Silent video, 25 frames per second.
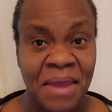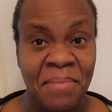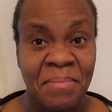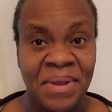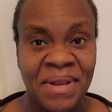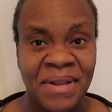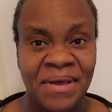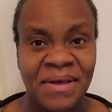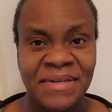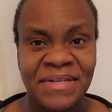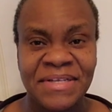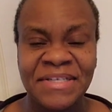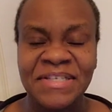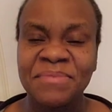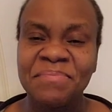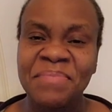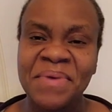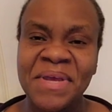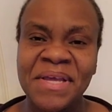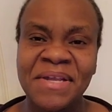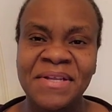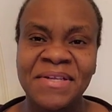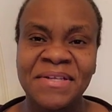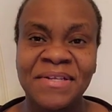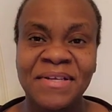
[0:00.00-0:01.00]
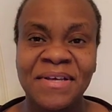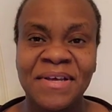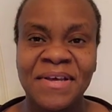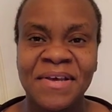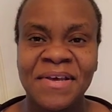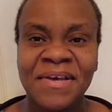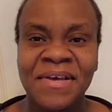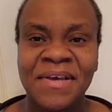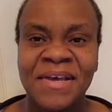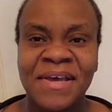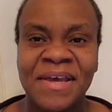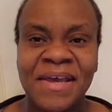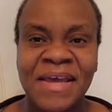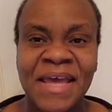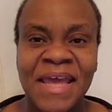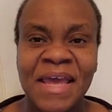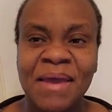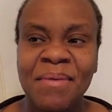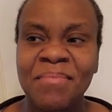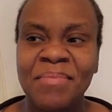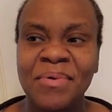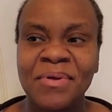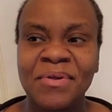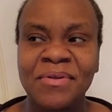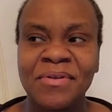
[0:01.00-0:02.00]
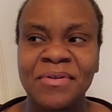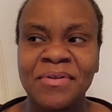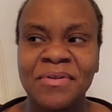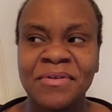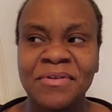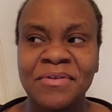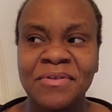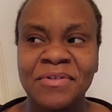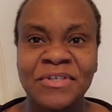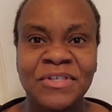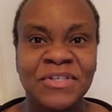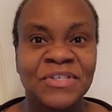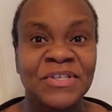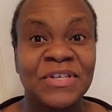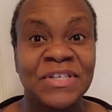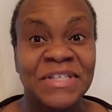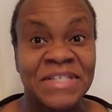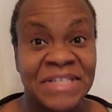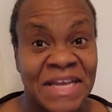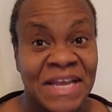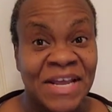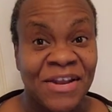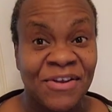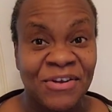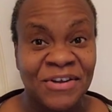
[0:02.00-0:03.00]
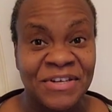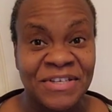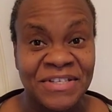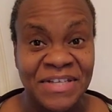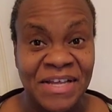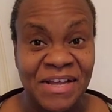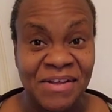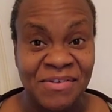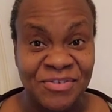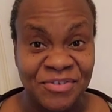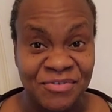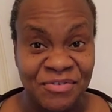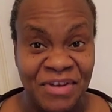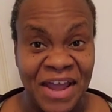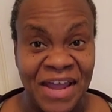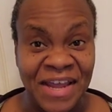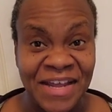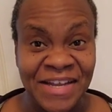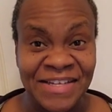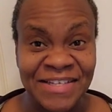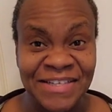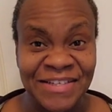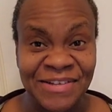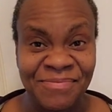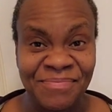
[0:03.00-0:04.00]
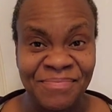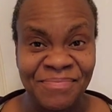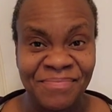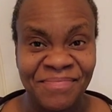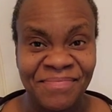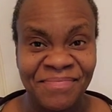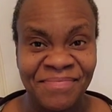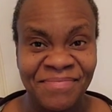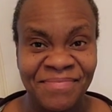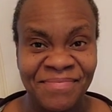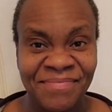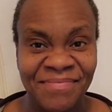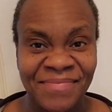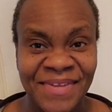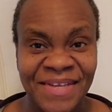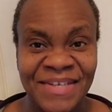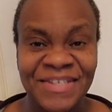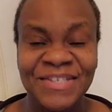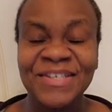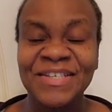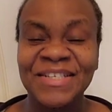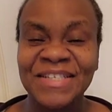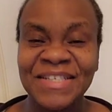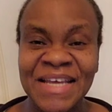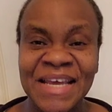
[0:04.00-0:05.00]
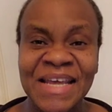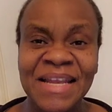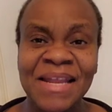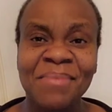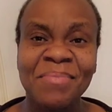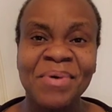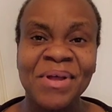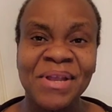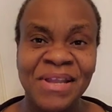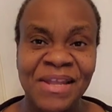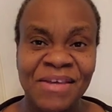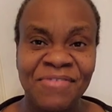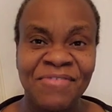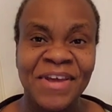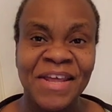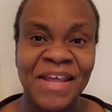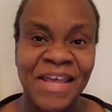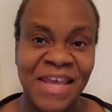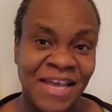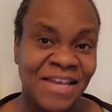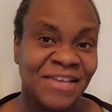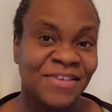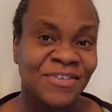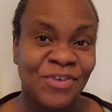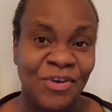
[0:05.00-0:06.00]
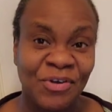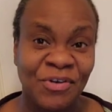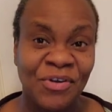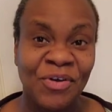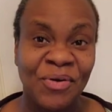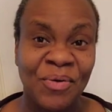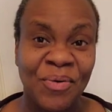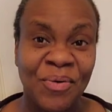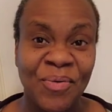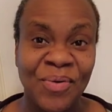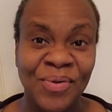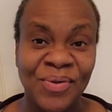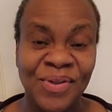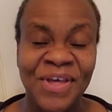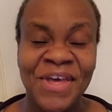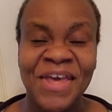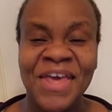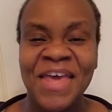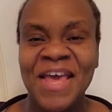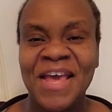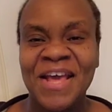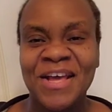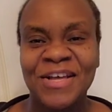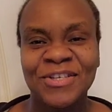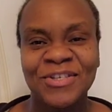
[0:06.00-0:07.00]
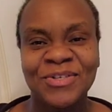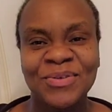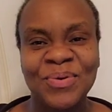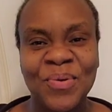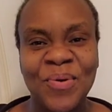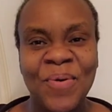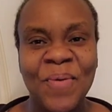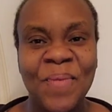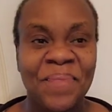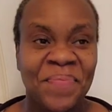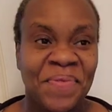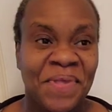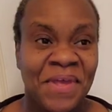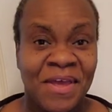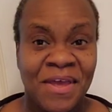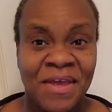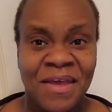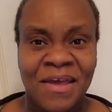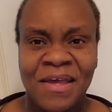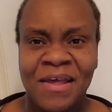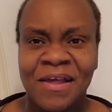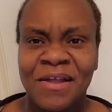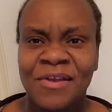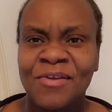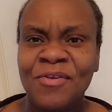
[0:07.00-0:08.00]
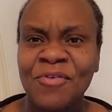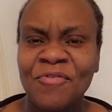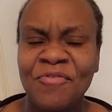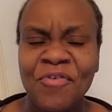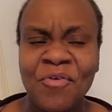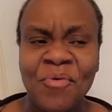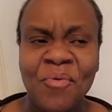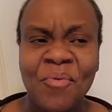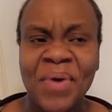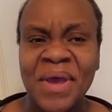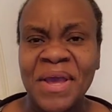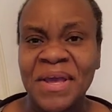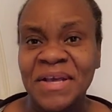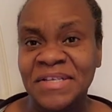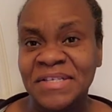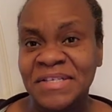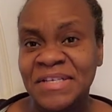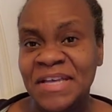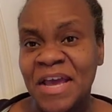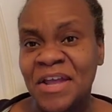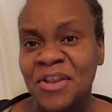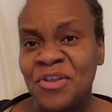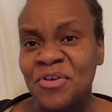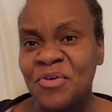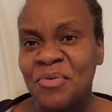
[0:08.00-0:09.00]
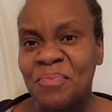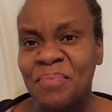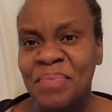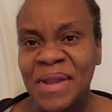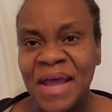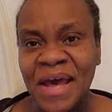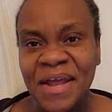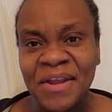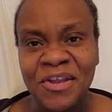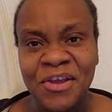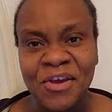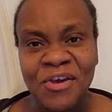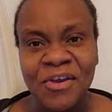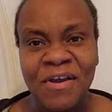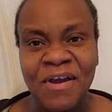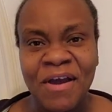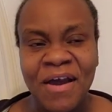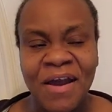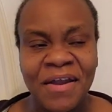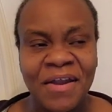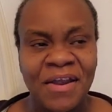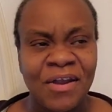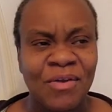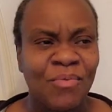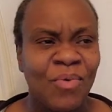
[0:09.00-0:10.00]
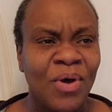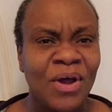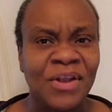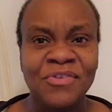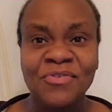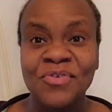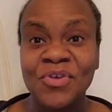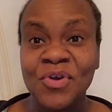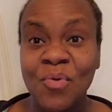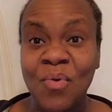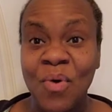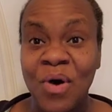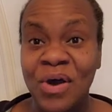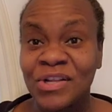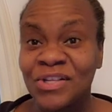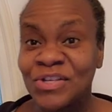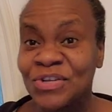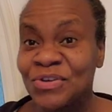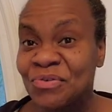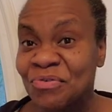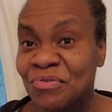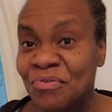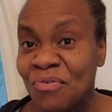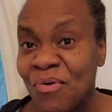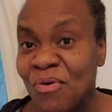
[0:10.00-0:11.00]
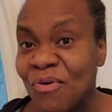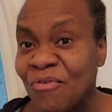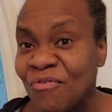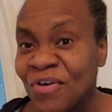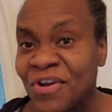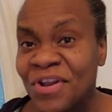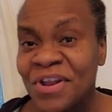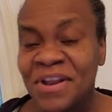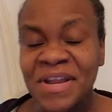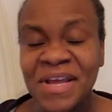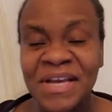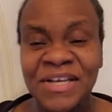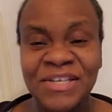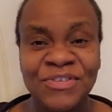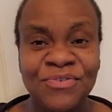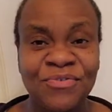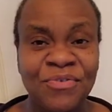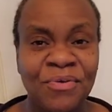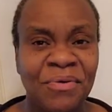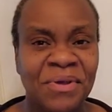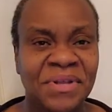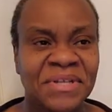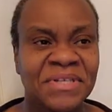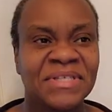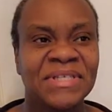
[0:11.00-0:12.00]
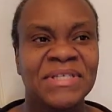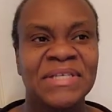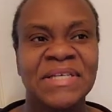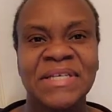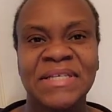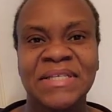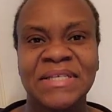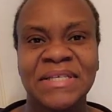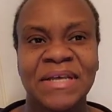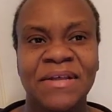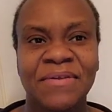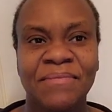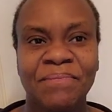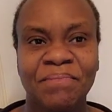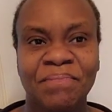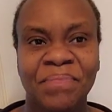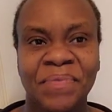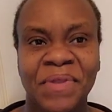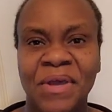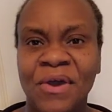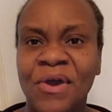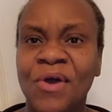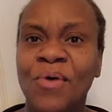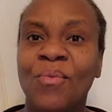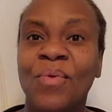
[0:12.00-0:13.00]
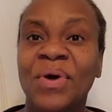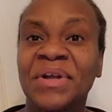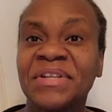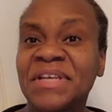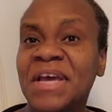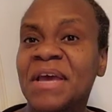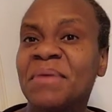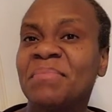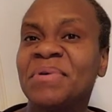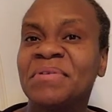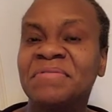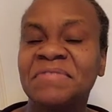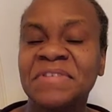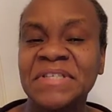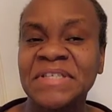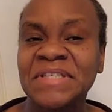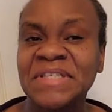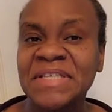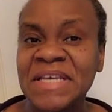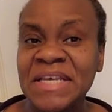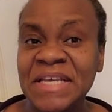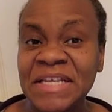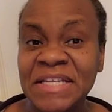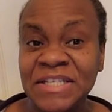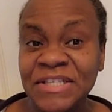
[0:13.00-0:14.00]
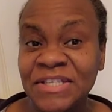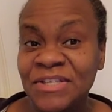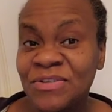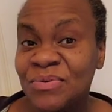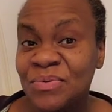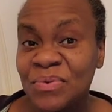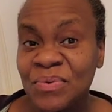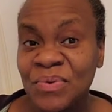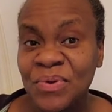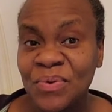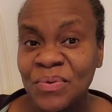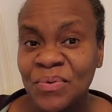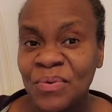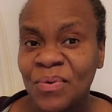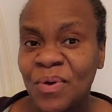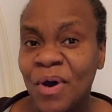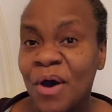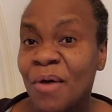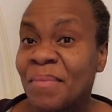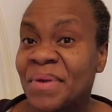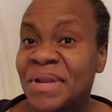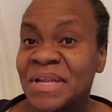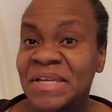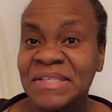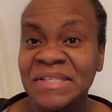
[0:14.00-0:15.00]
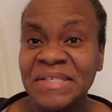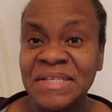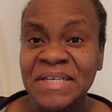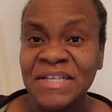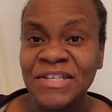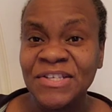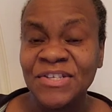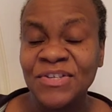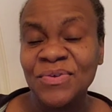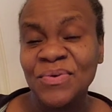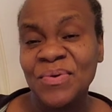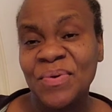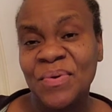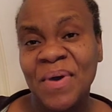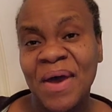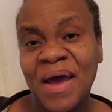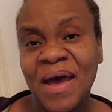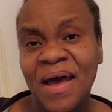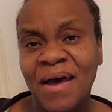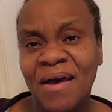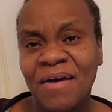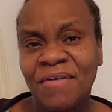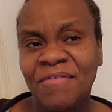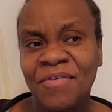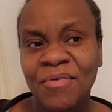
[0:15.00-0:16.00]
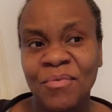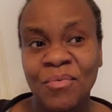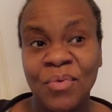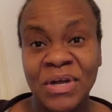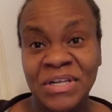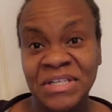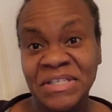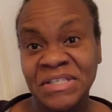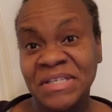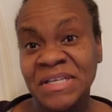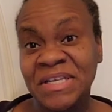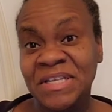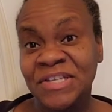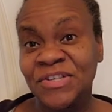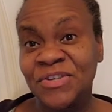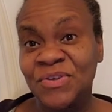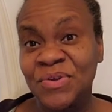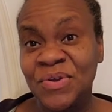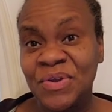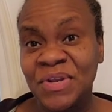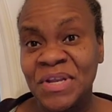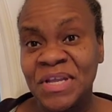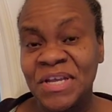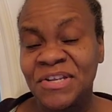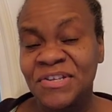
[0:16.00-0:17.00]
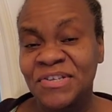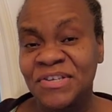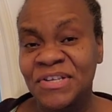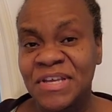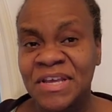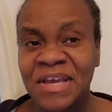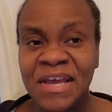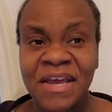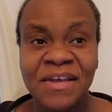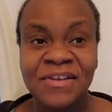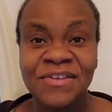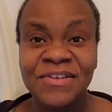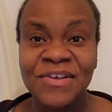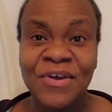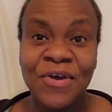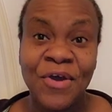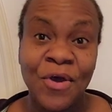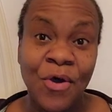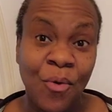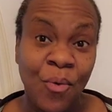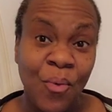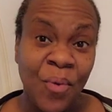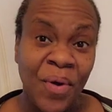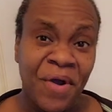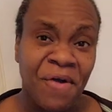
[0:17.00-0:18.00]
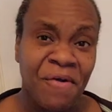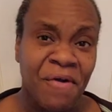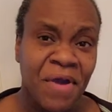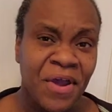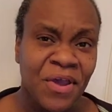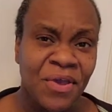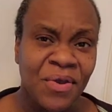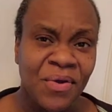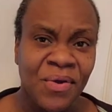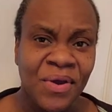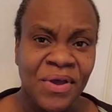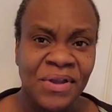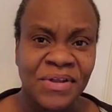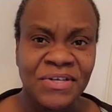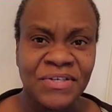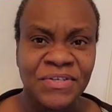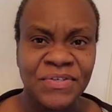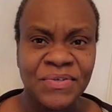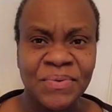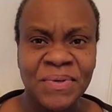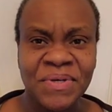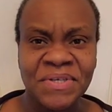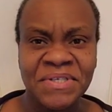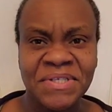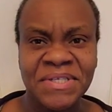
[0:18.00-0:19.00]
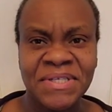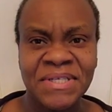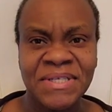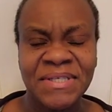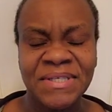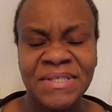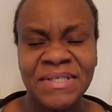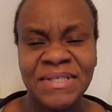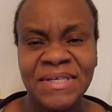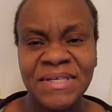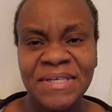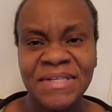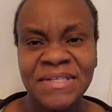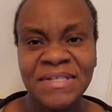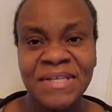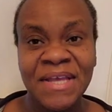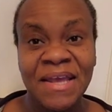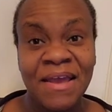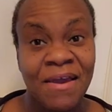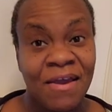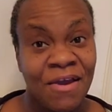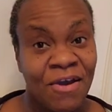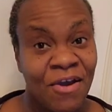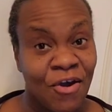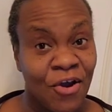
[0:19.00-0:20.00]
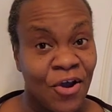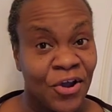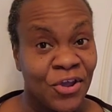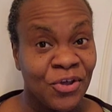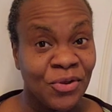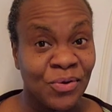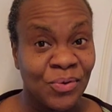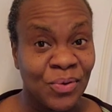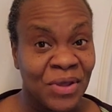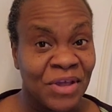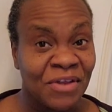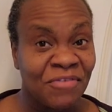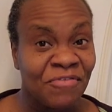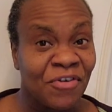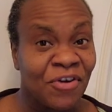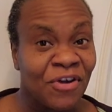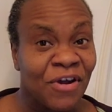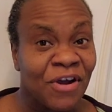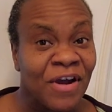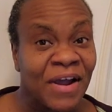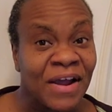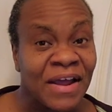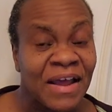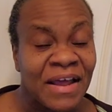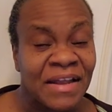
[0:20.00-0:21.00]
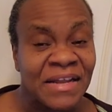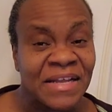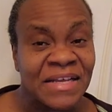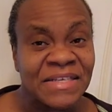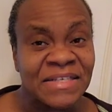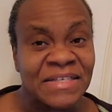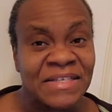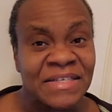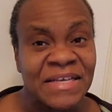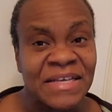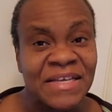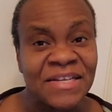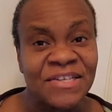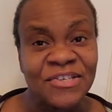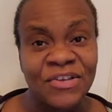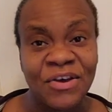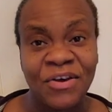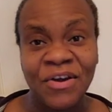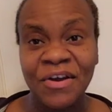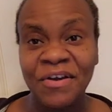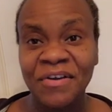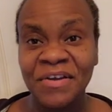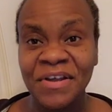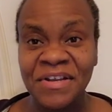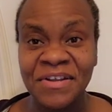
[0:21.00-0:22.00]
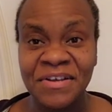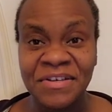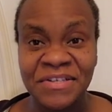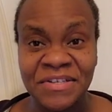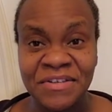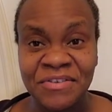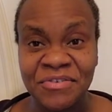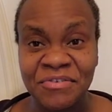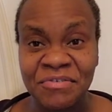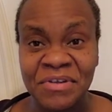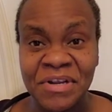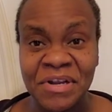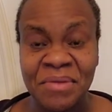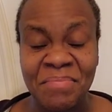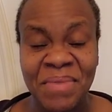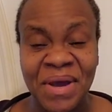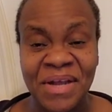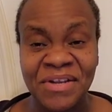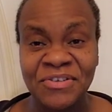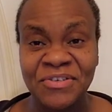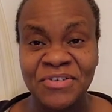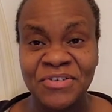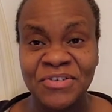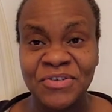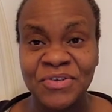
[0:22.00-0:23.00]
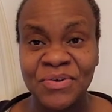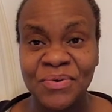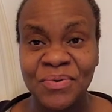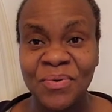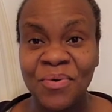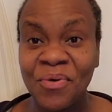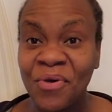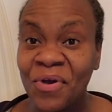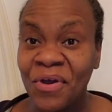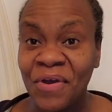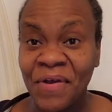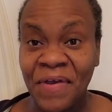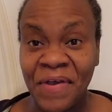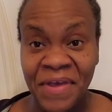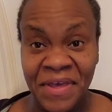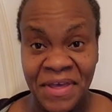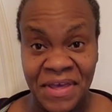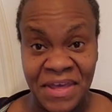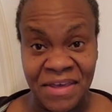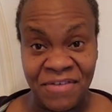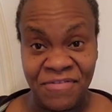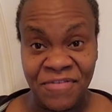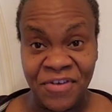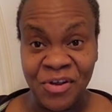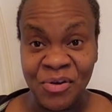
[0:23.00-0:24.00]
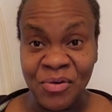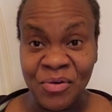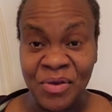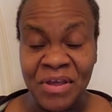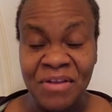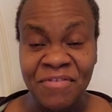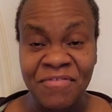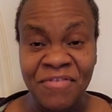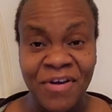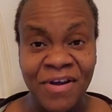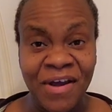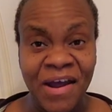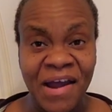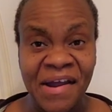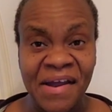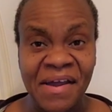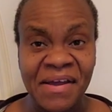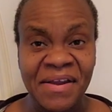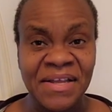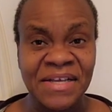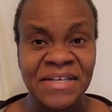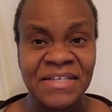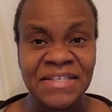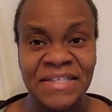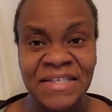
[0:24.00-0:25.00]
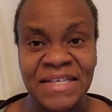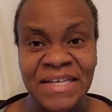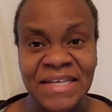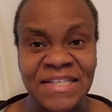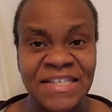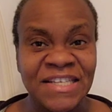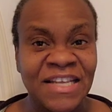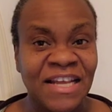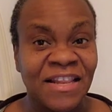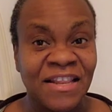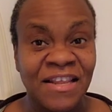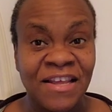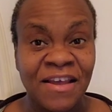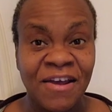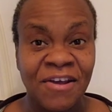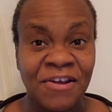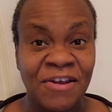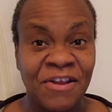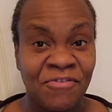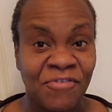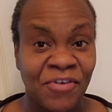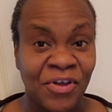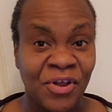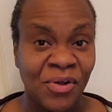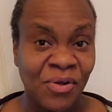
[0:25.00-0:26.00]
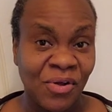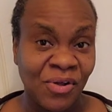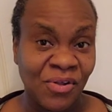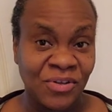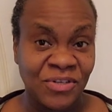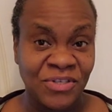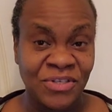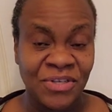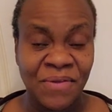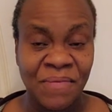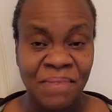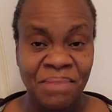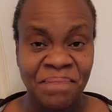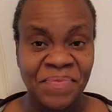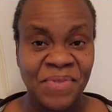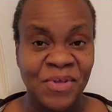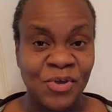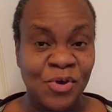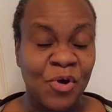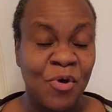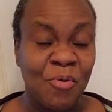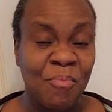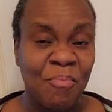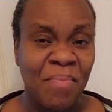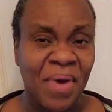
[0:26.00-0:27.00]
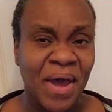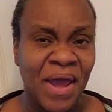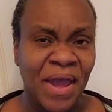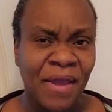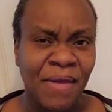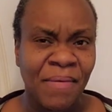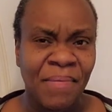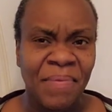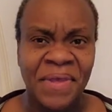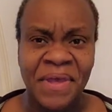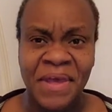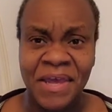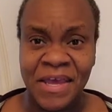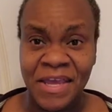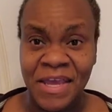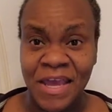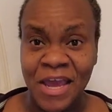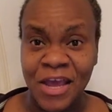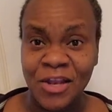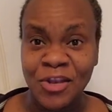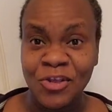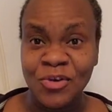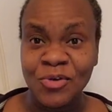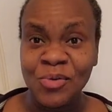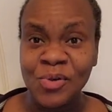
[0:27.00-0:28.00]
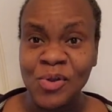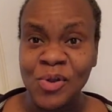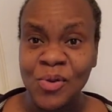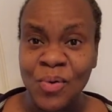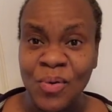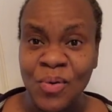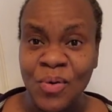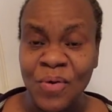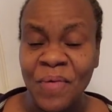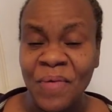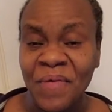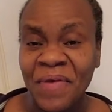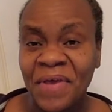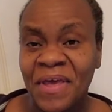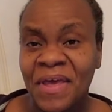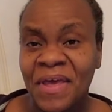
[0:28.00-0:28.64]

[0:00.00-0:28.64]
aiming at is being able to sustain ourselves, right? Sustainable living is our goal. So look for ways. Can you plan your garden? What do you want to grow for the next growing season? What type of seeds do you, how many seeds do you have? What seeds do you need to get? Where are you going to source these seeds? Are you looking for organic seeds, or it doesn't really matter to you? If you're looking for organic seeds and they are difficult to come by, can you look